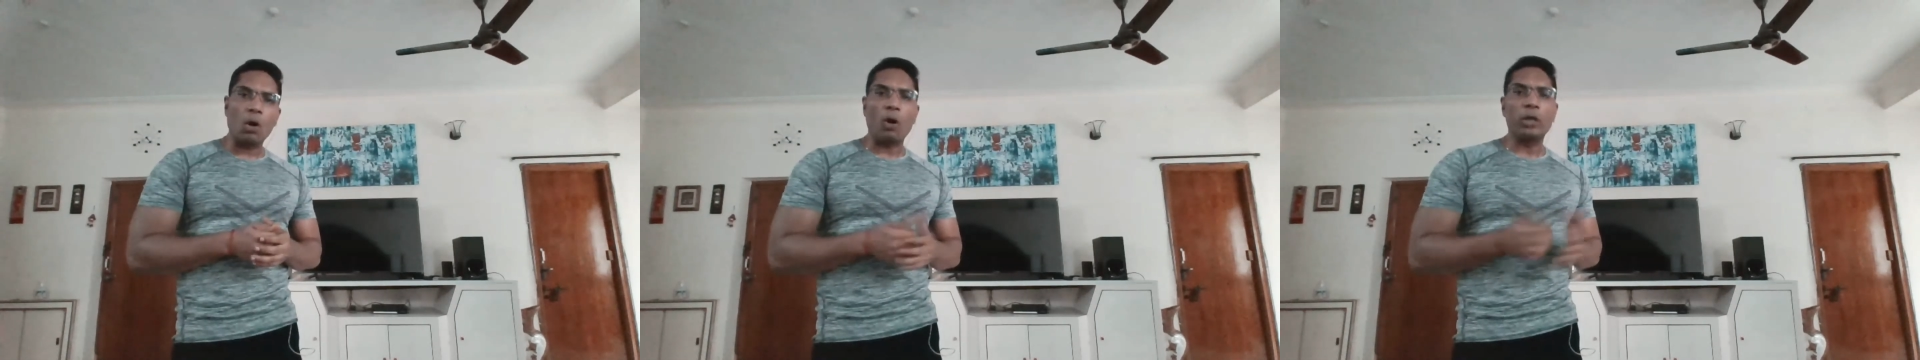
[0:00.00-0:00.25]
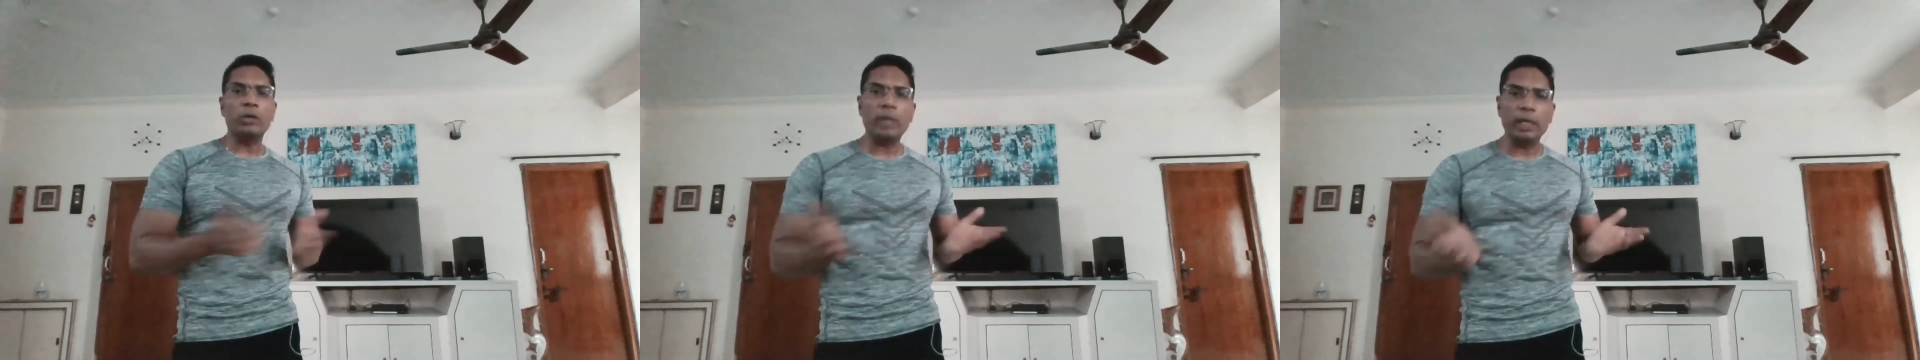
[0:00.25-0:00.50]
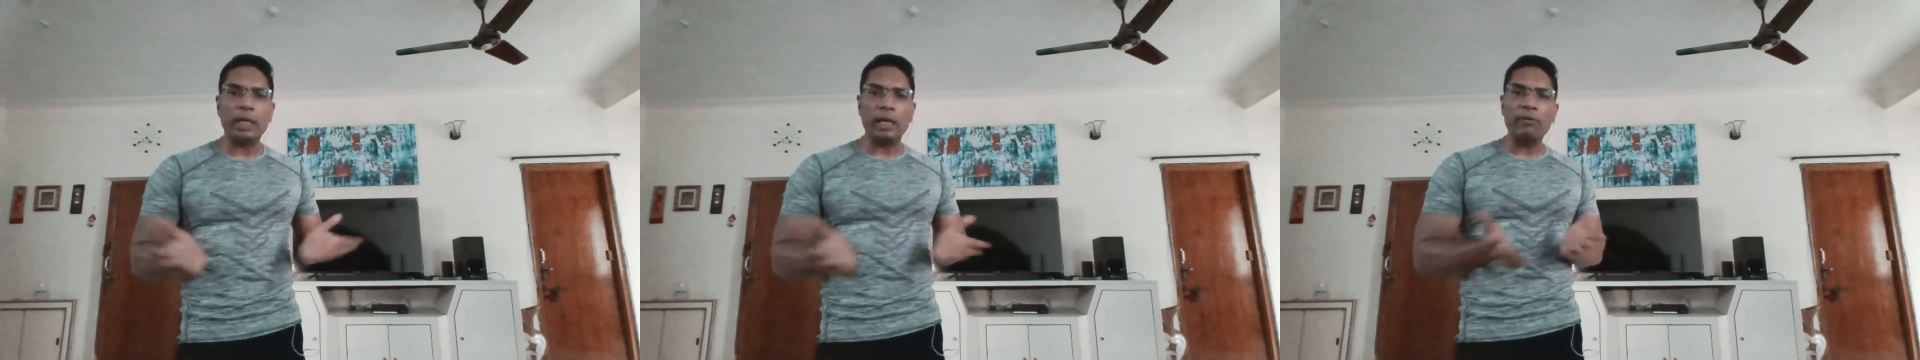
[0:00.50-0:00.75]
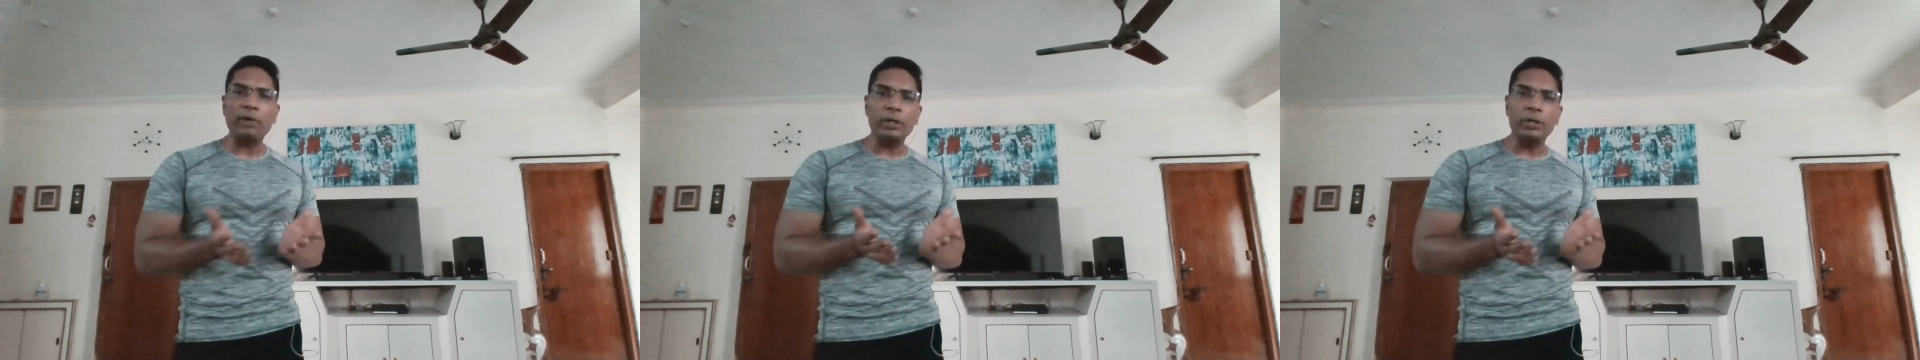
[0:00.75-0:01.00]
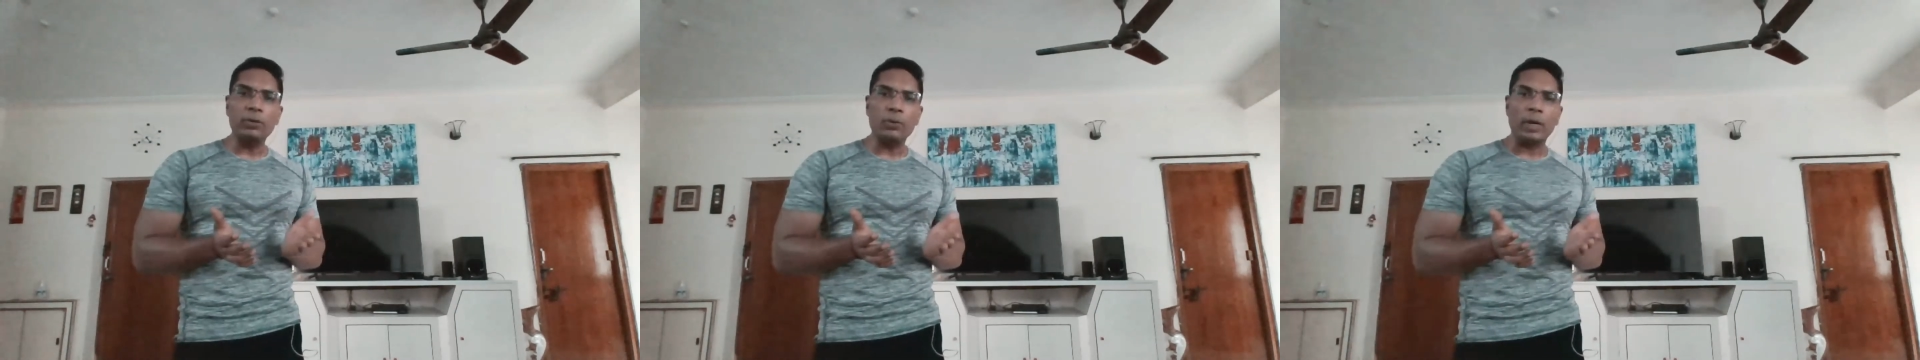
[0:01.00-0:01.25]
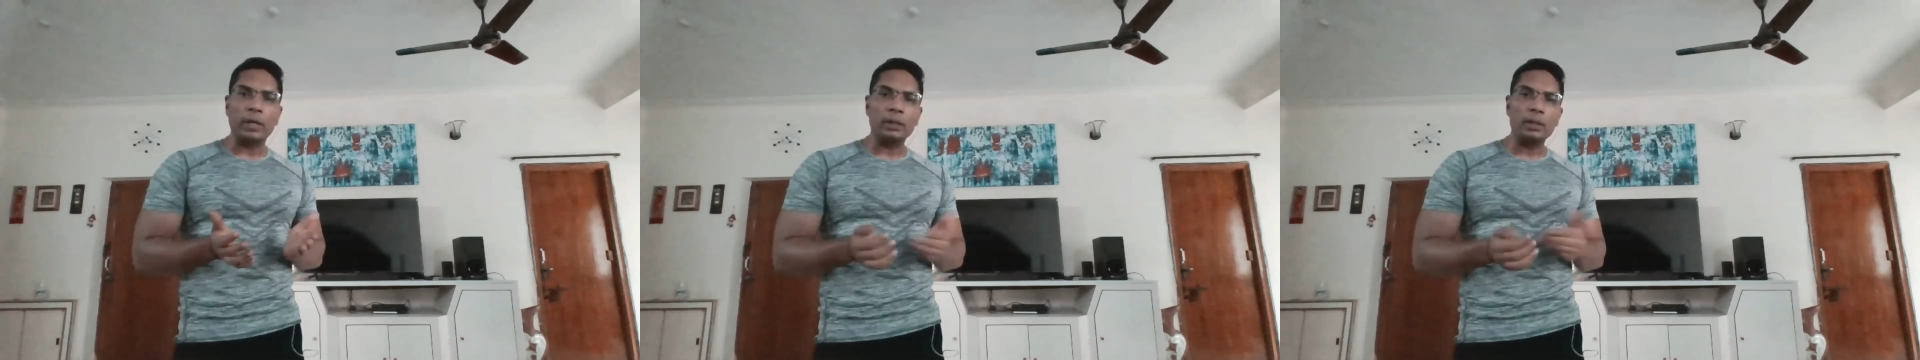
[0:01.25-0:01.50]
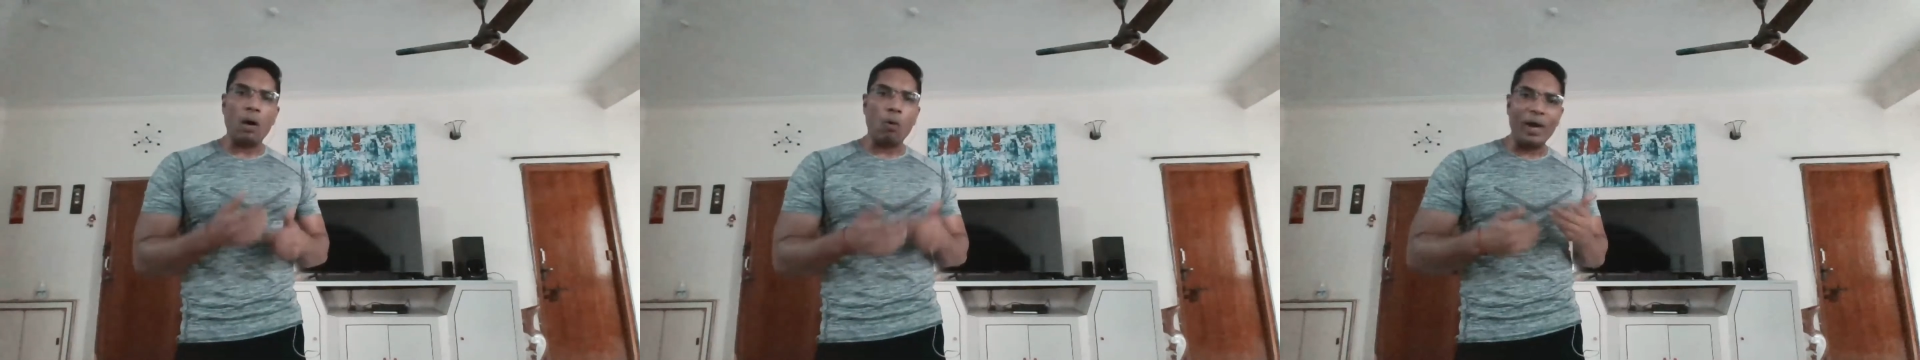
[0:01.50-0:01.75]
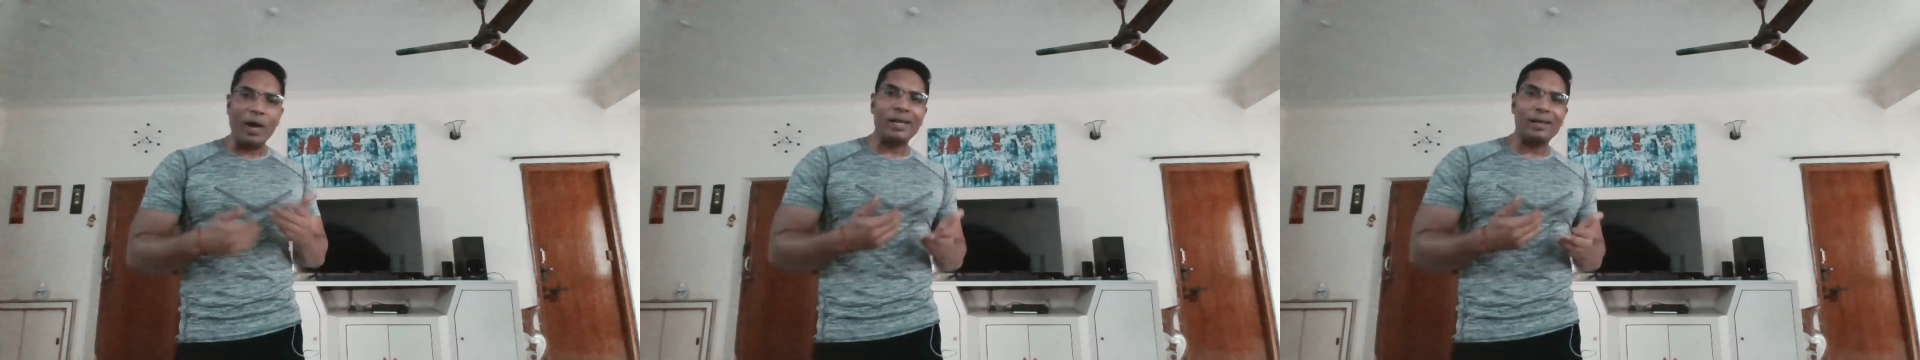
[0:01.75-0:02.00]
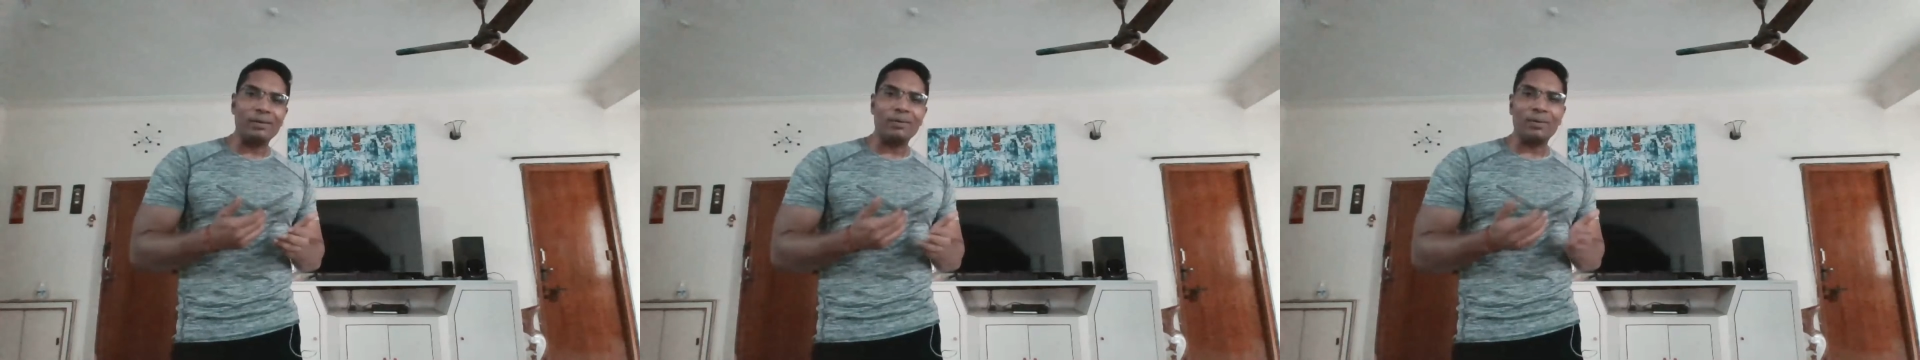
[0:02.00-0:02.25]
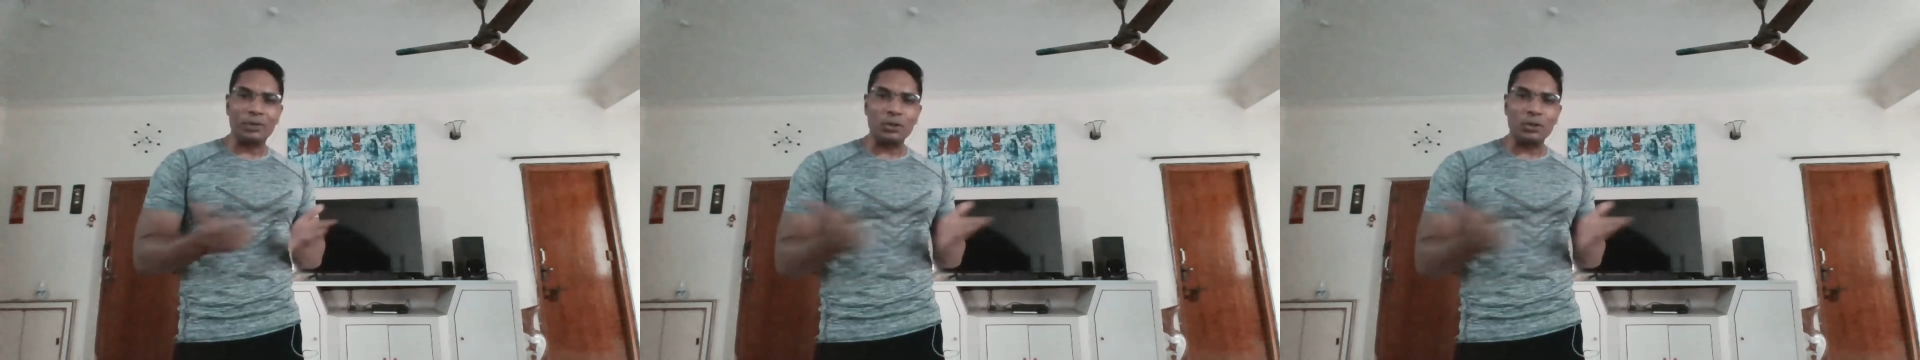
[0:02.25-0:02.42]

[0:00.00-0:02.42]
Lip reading: or you can even do it while